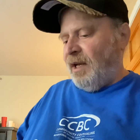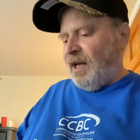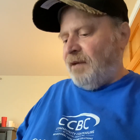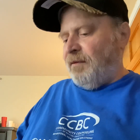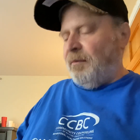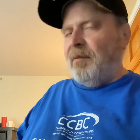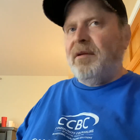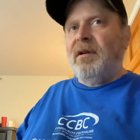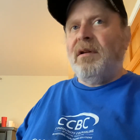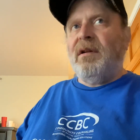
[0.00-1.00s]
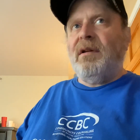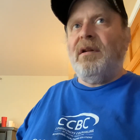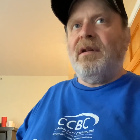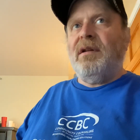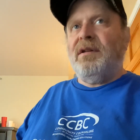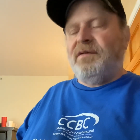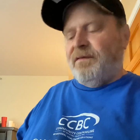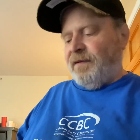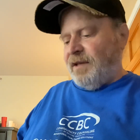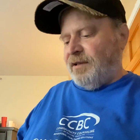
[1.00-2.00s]
I'd remember his
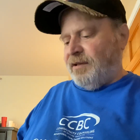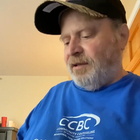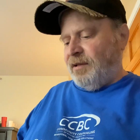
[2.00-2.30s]
face